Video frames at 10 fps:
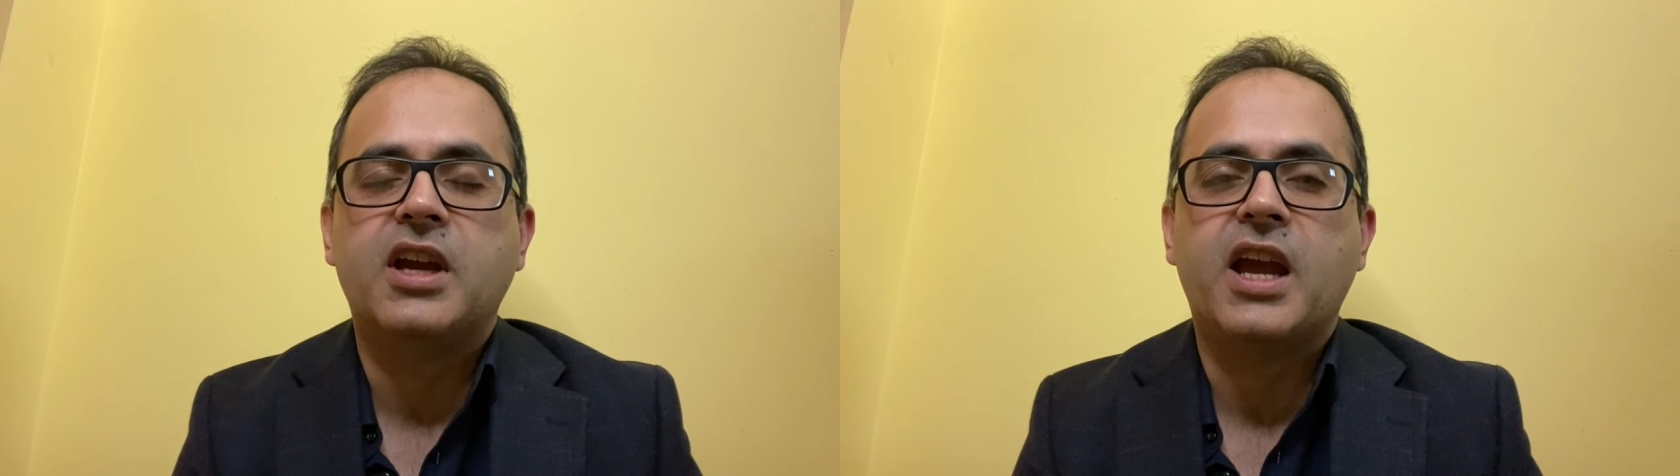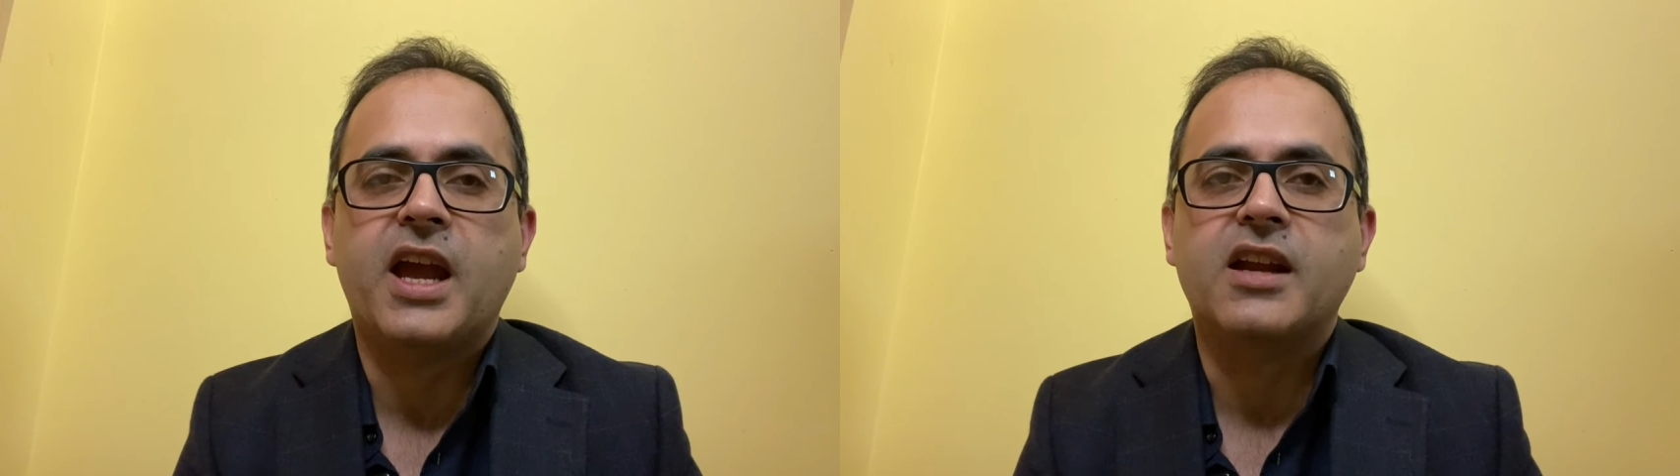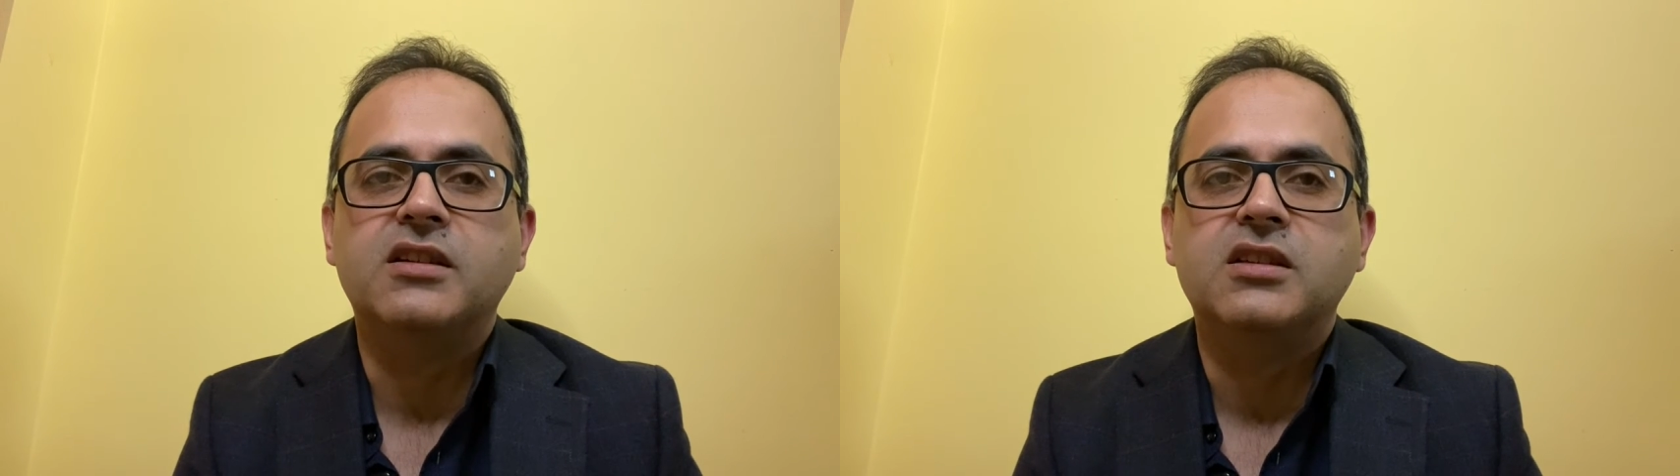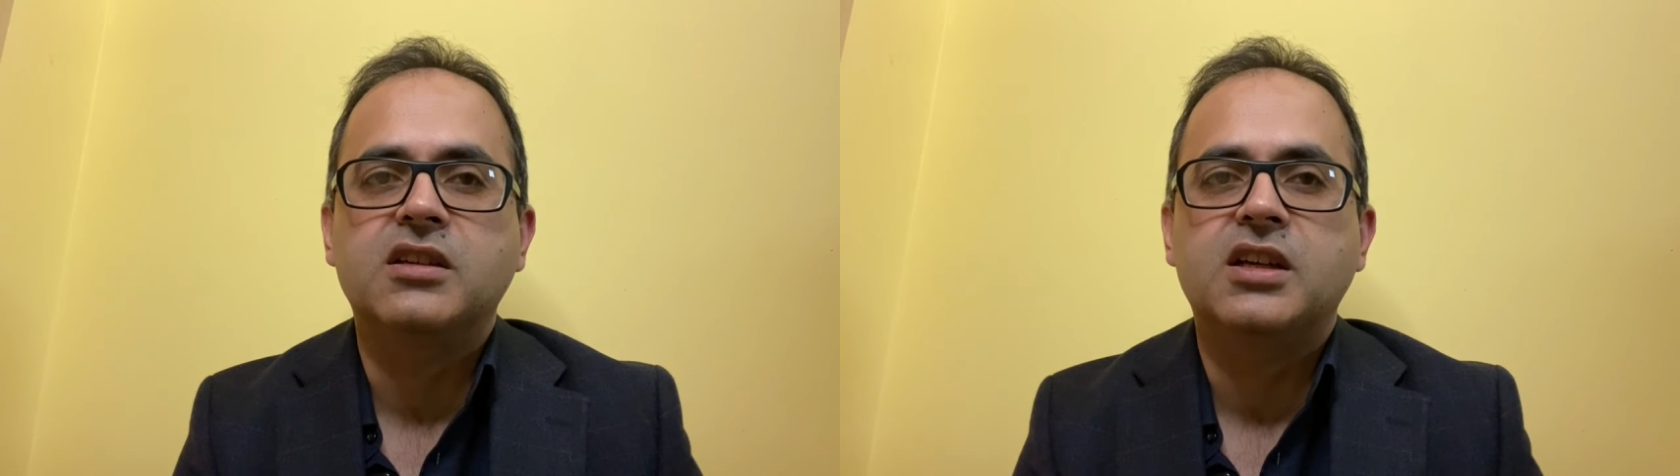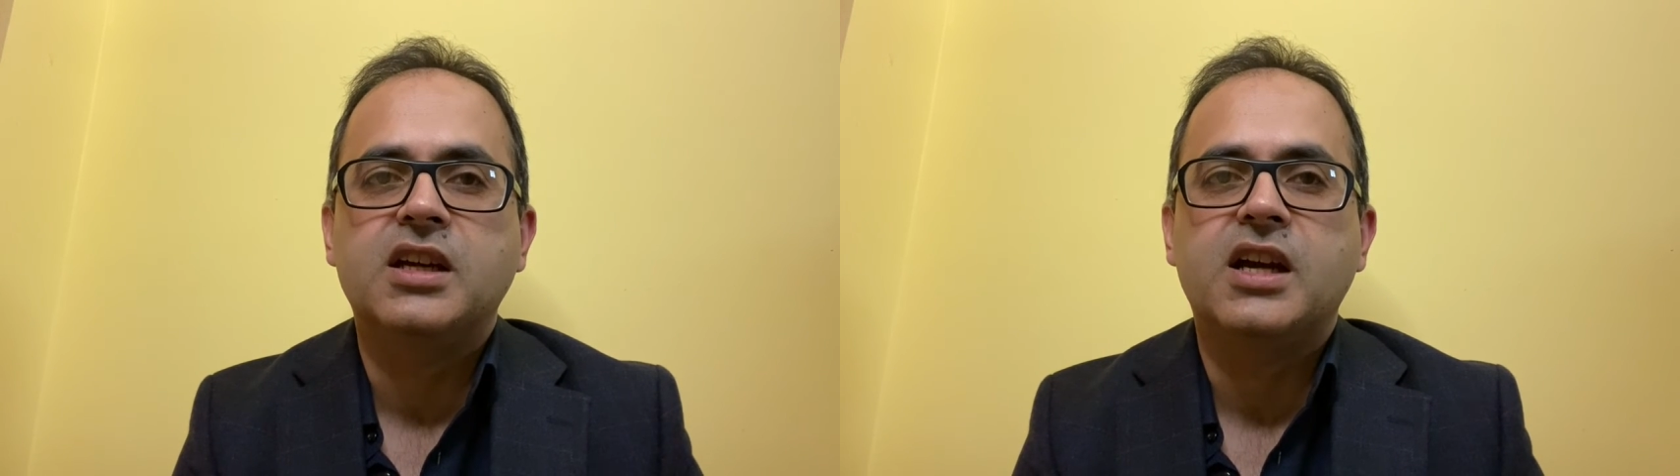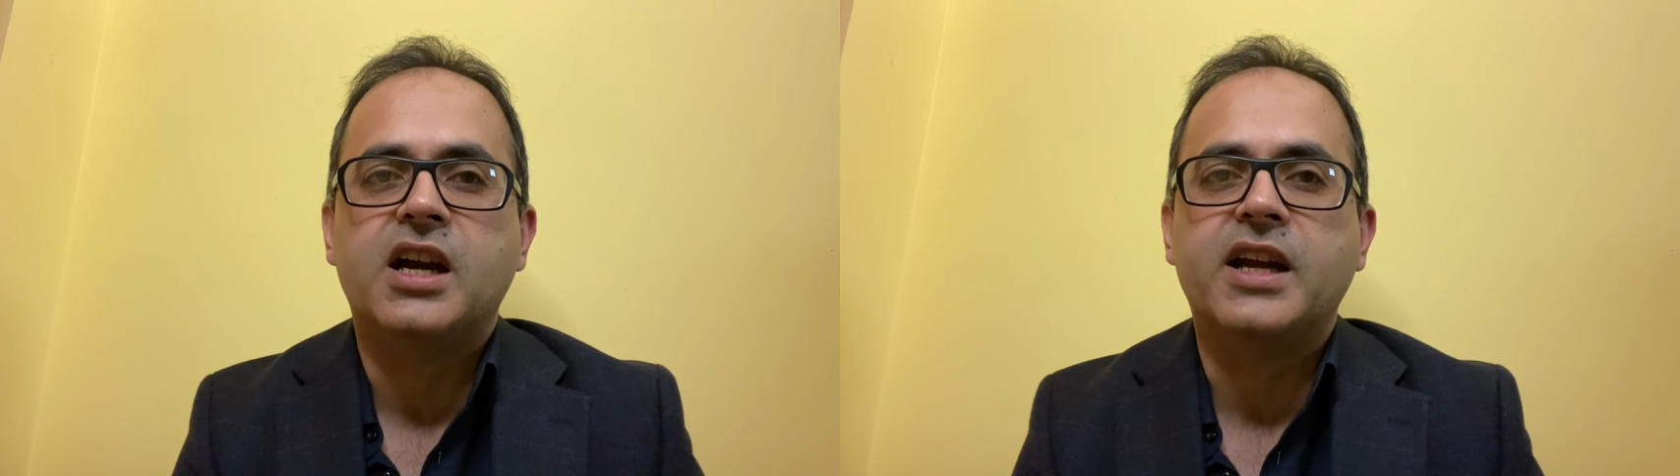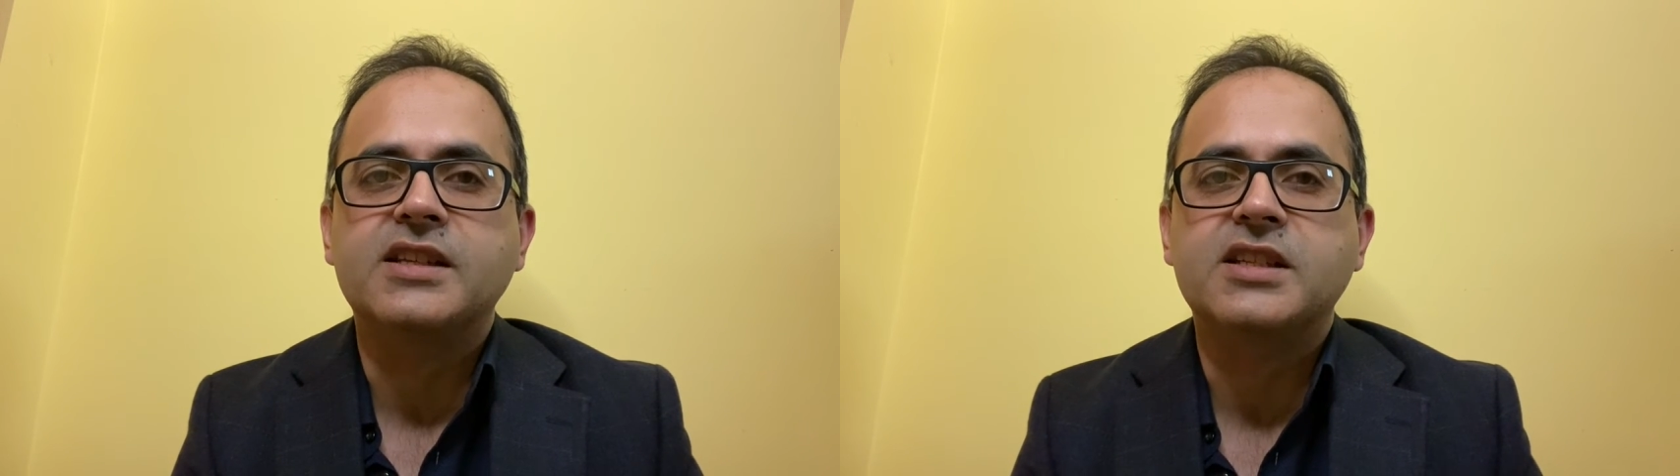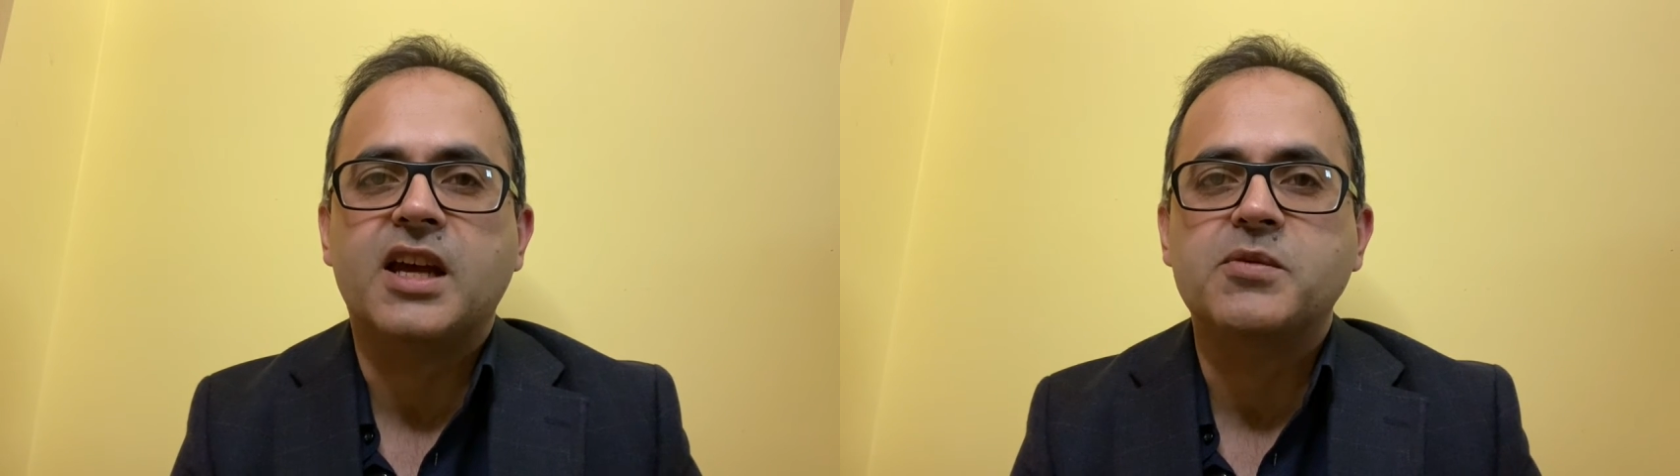and
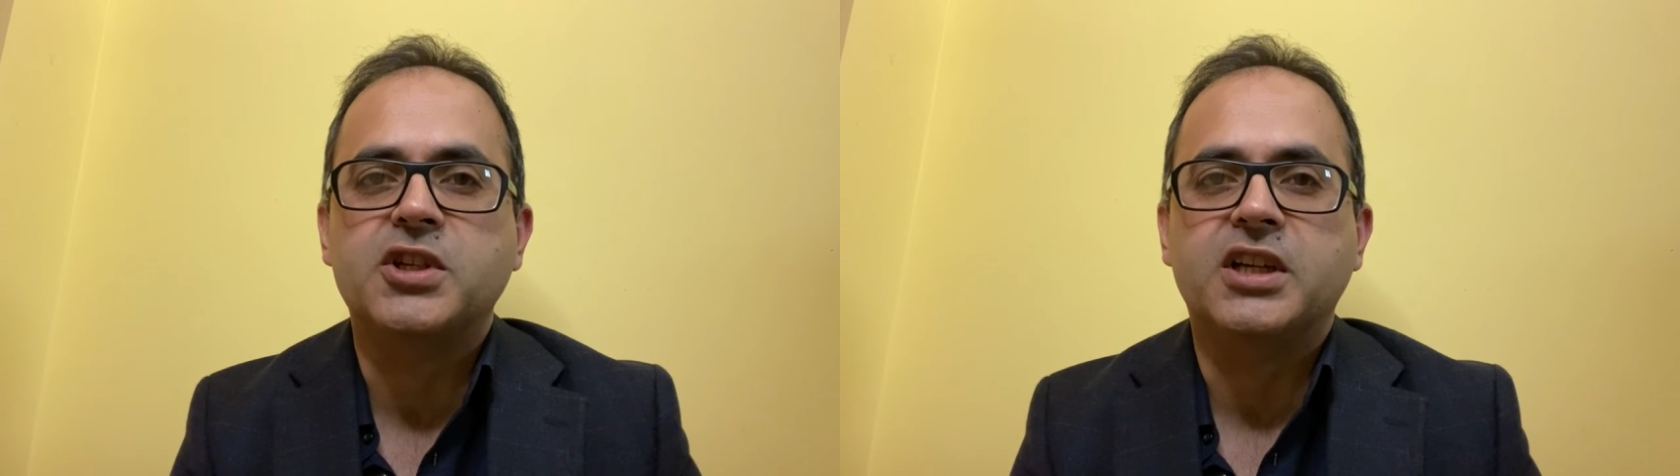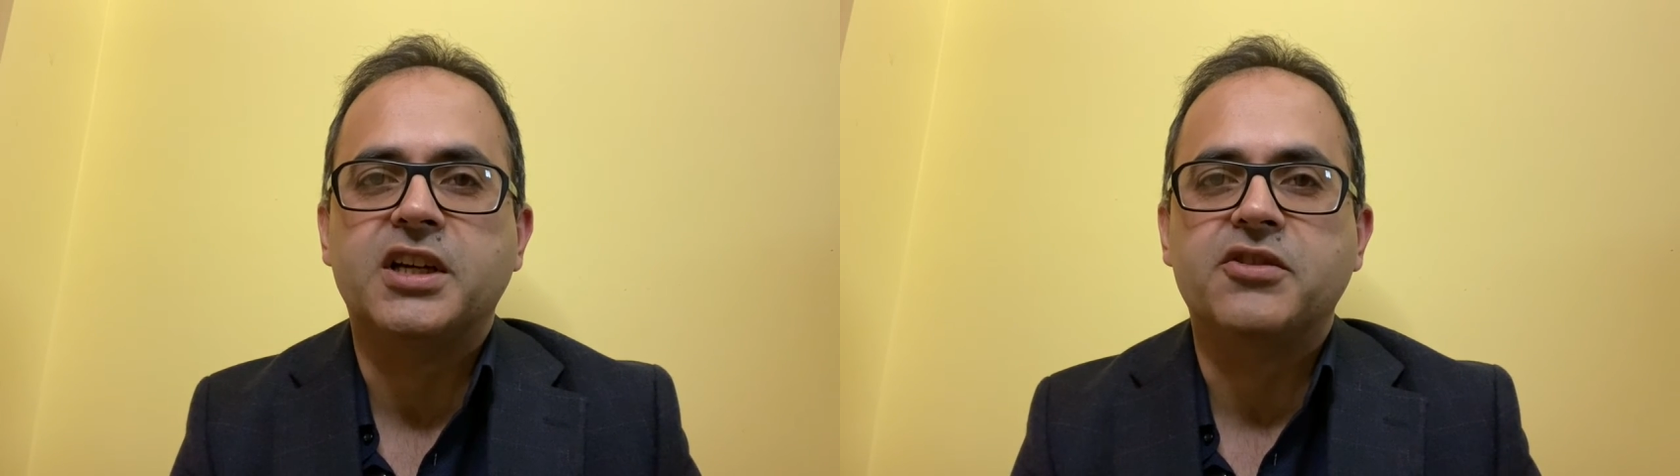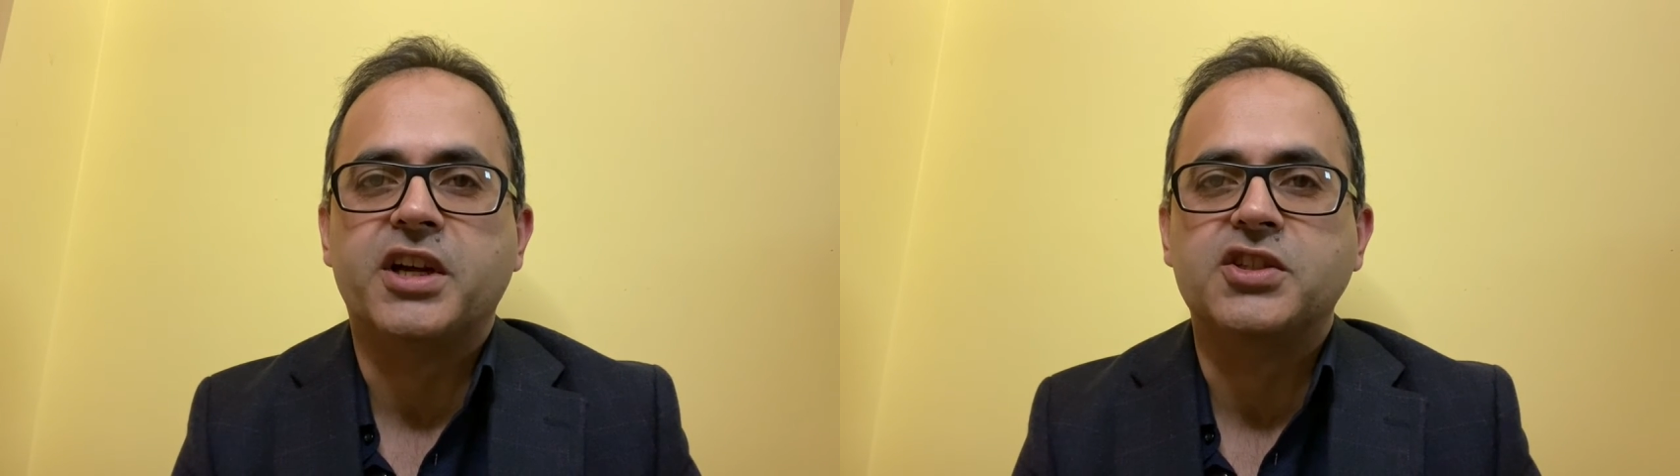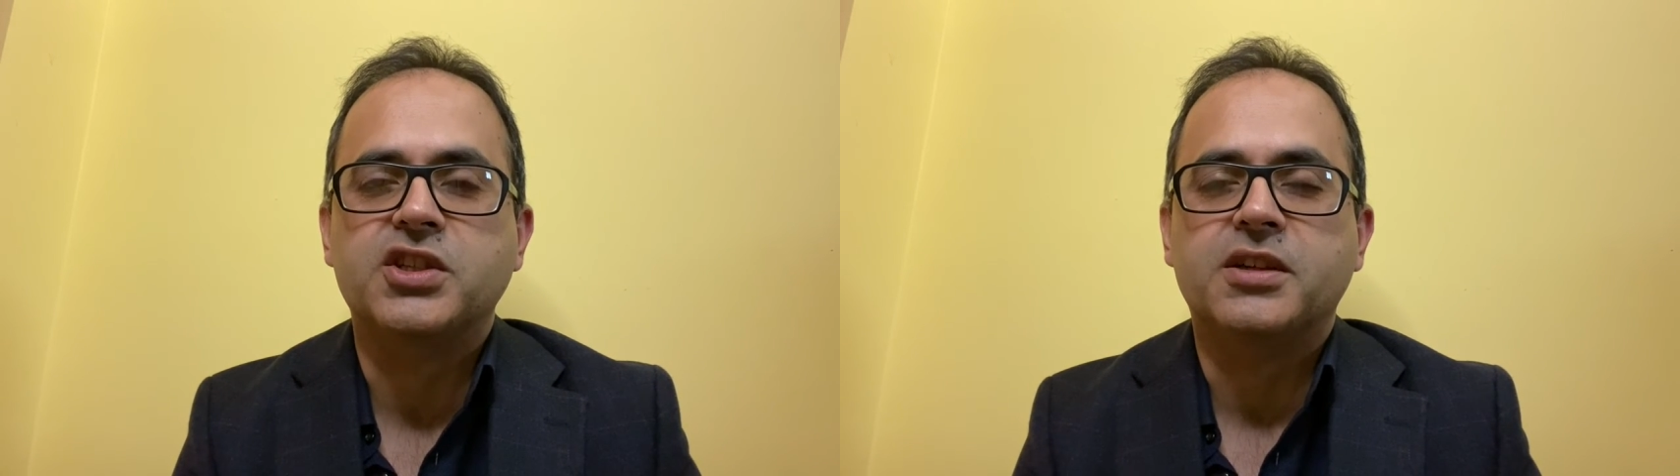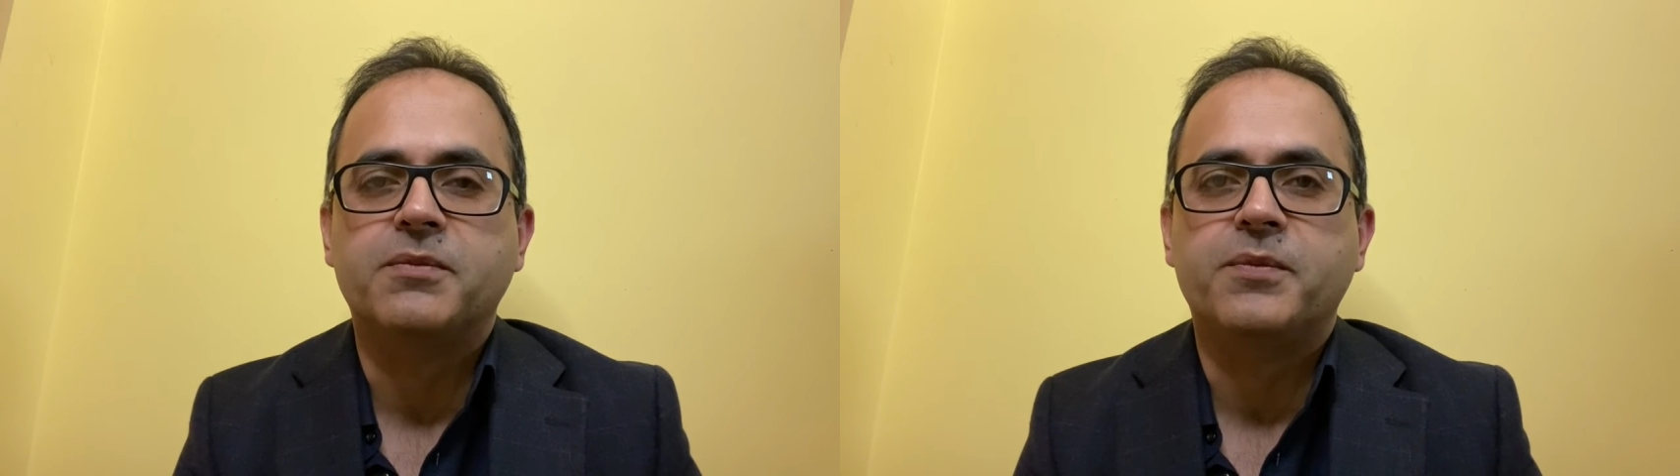against capsular contracture,